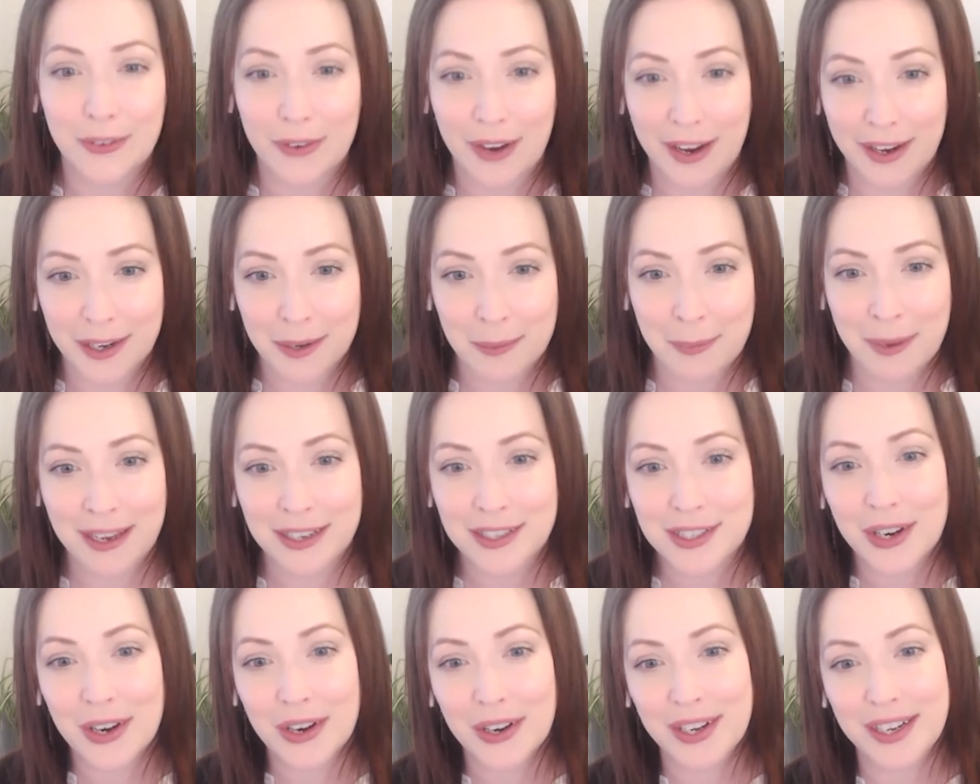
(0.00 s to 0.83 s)
Greg and
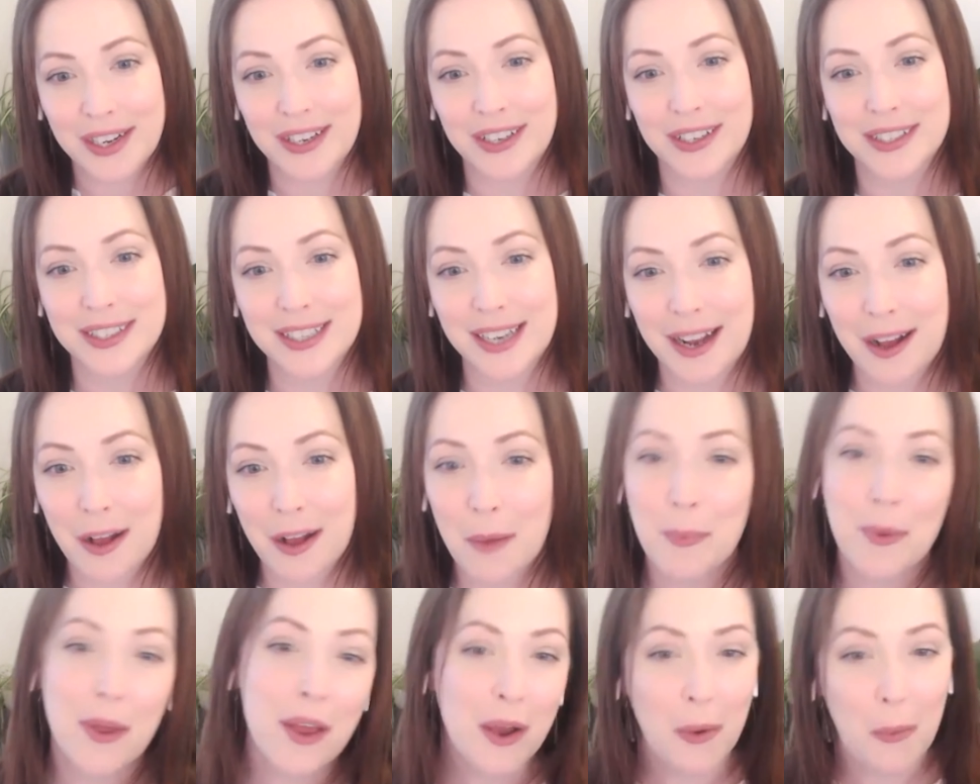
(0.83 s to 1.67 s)
Amanda are here to
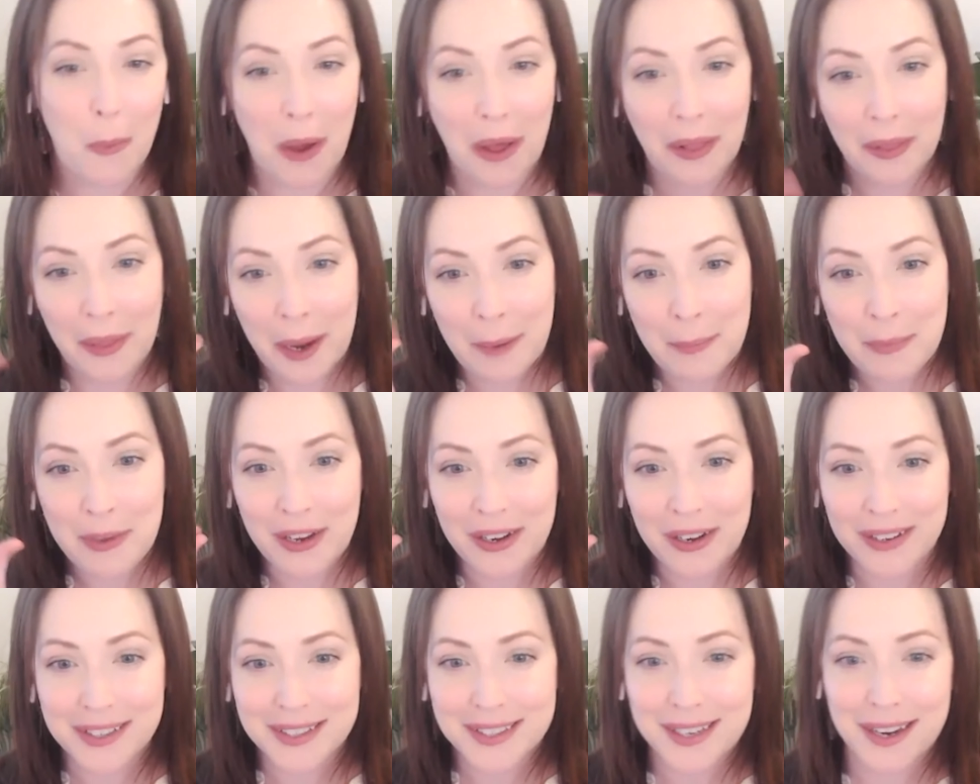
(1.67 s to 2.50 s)
help while I'm
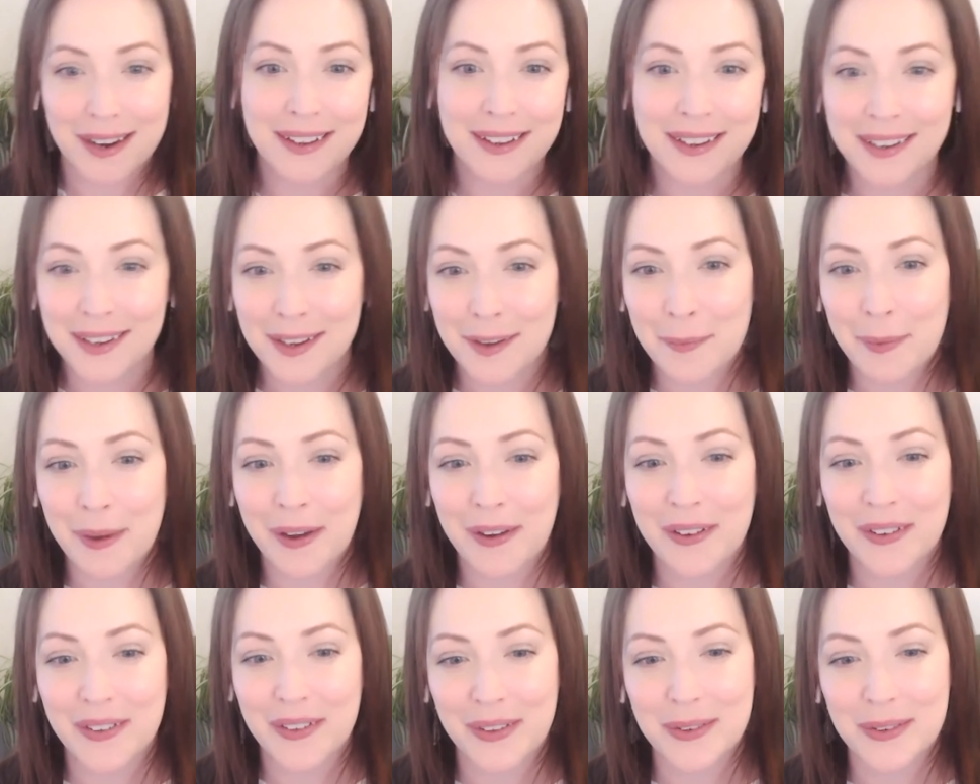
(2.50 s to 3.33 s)
here talking
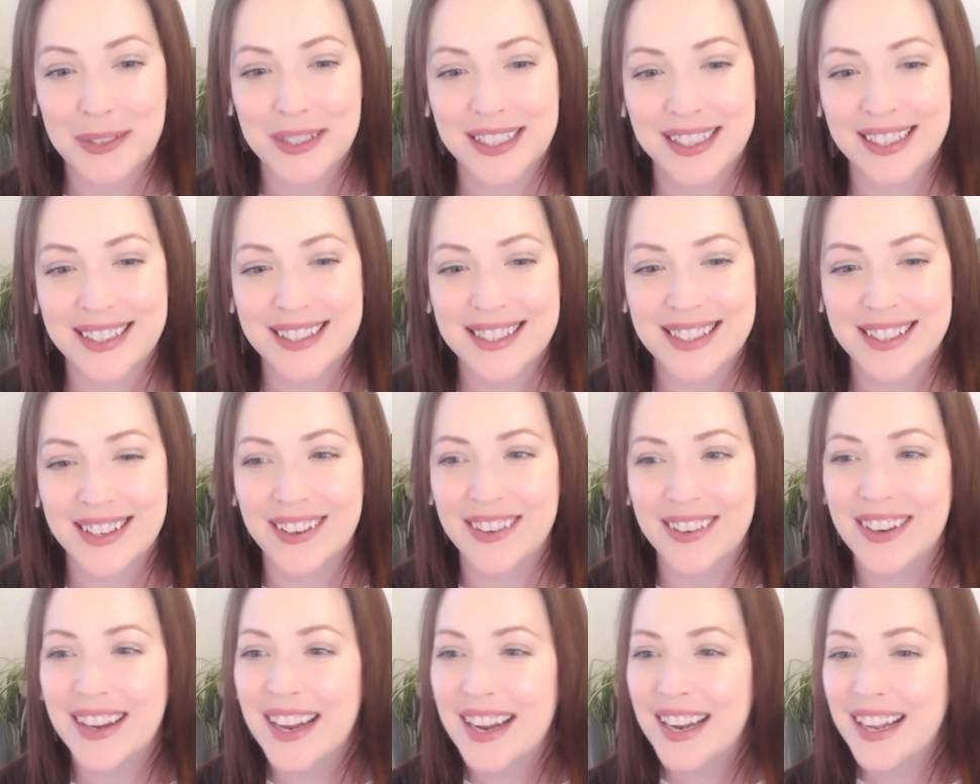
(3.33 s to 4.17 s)
about closing.
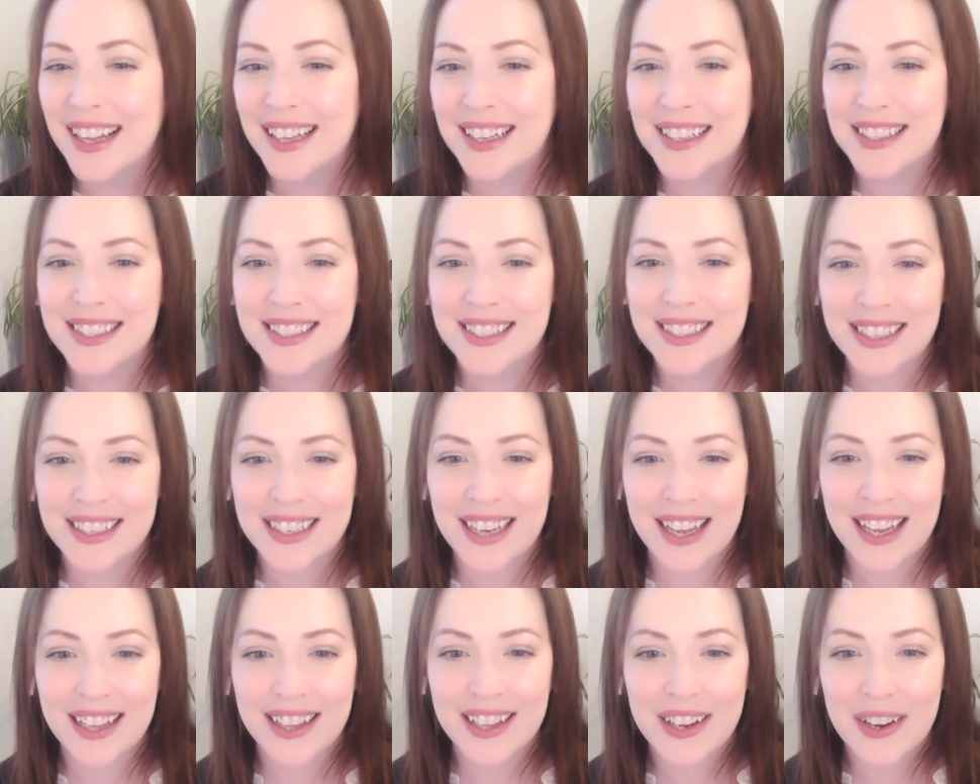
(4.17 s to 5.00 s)
So let's
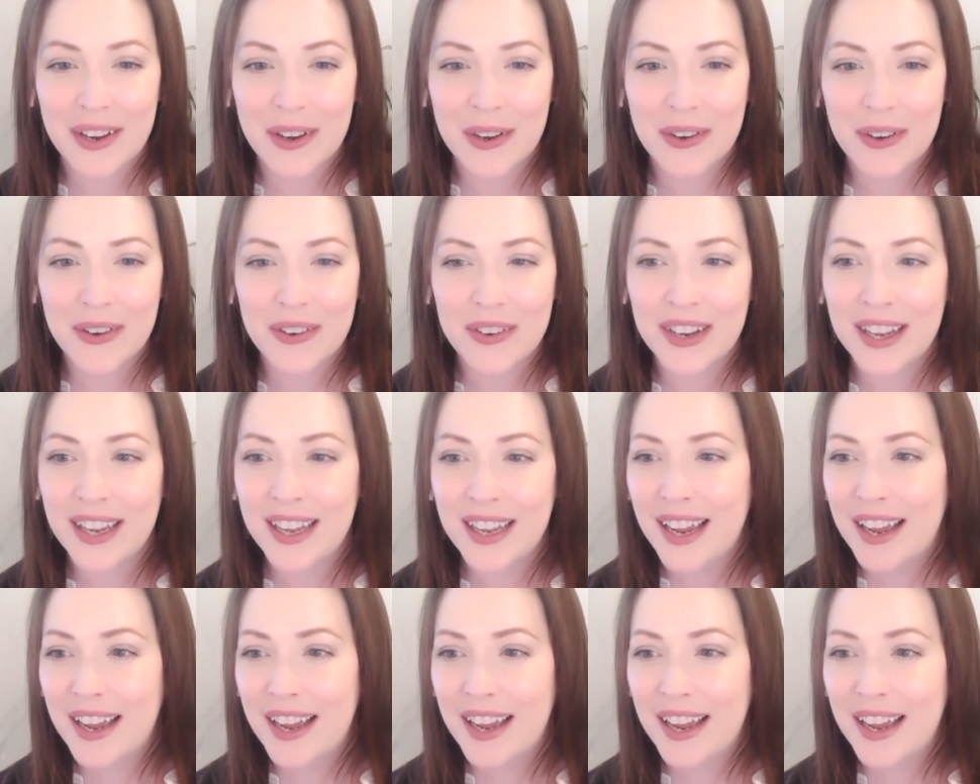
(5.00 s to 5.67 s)
see. Hello.